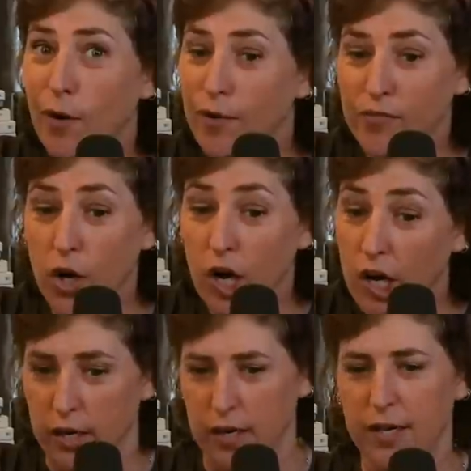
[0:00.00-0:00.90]
know if they're
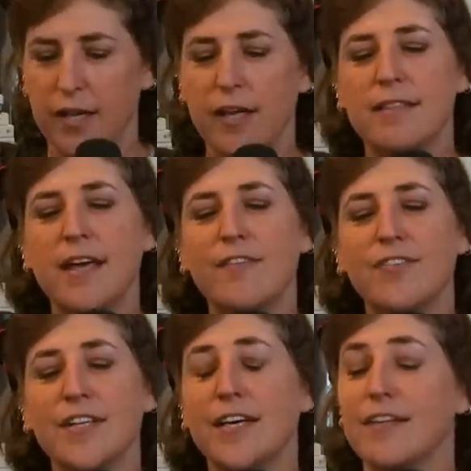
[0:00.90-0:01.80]
good?
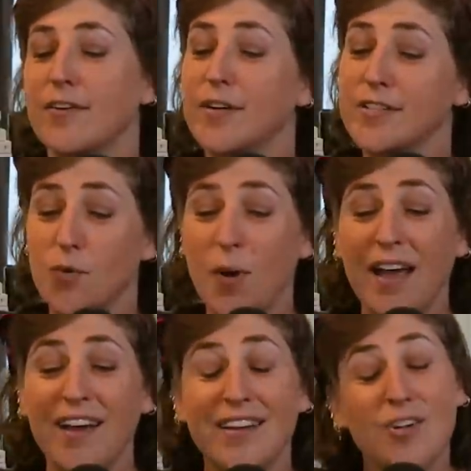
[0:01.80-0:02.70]
Thankfully, there is a
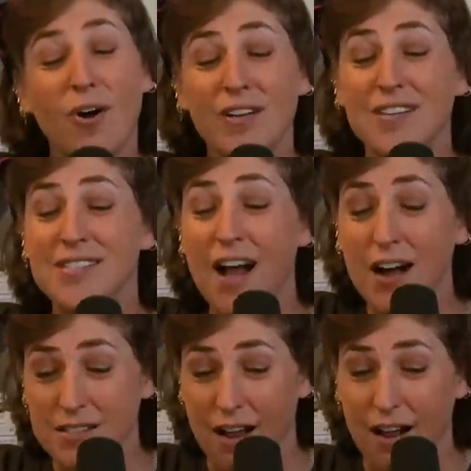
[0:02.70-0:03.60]
way. It's called
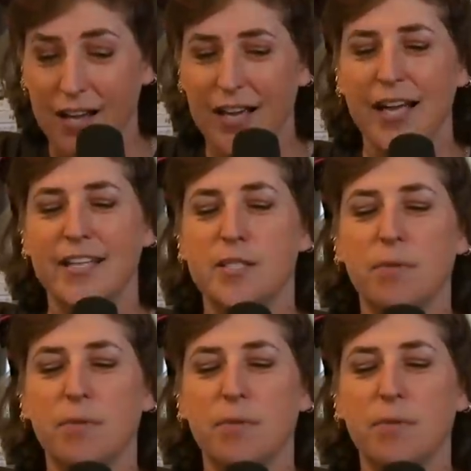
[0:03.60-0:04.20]
ZocDoc. It's a